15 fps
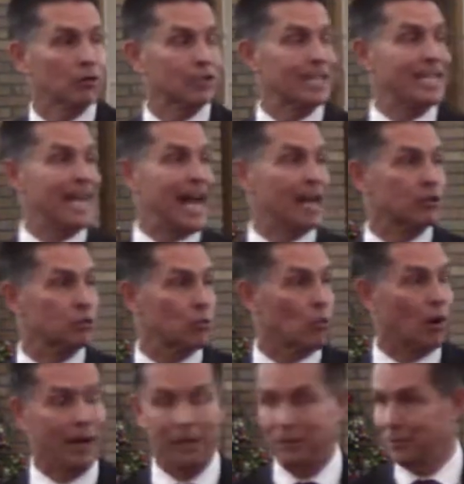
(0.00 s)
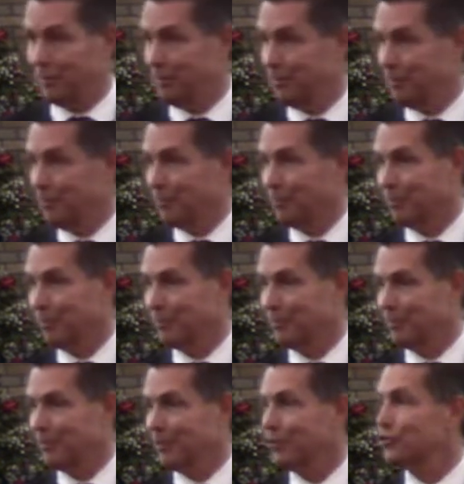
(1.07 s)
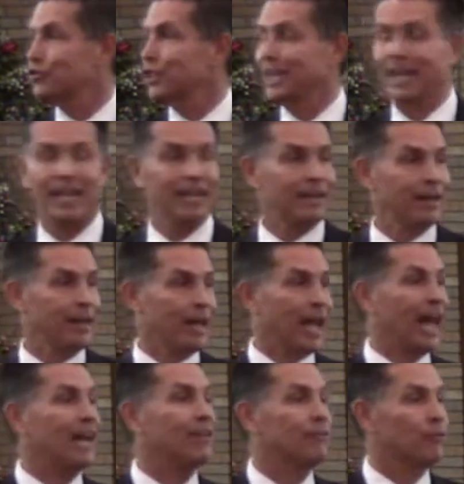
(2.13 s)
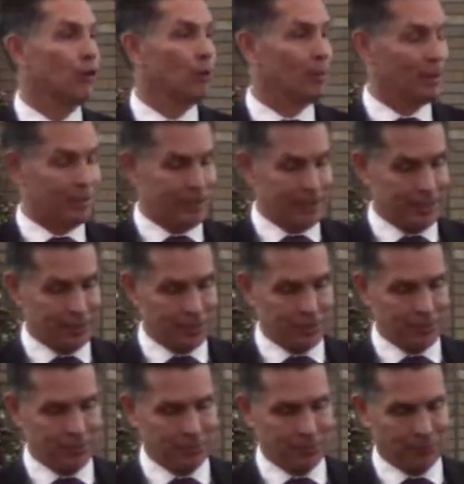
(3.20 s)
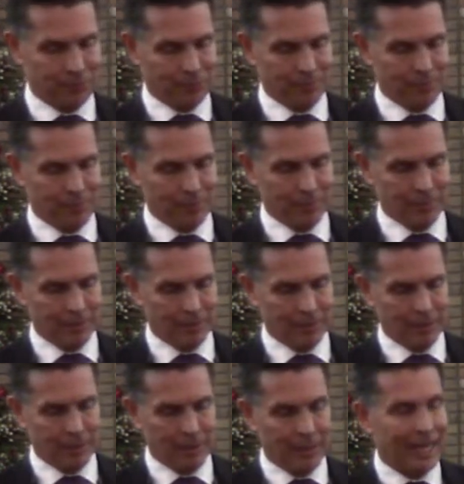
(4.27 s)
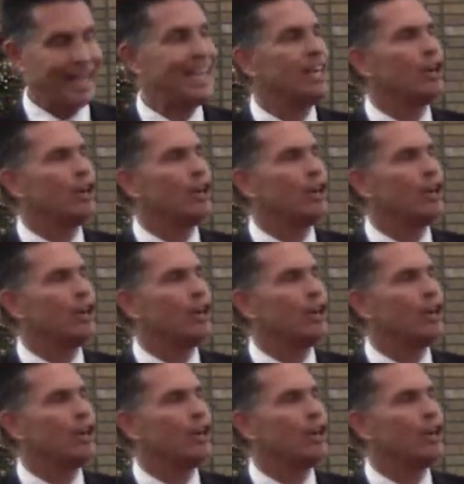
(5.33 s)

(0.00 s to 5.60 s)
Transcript: he has what? Sin and infirmities. He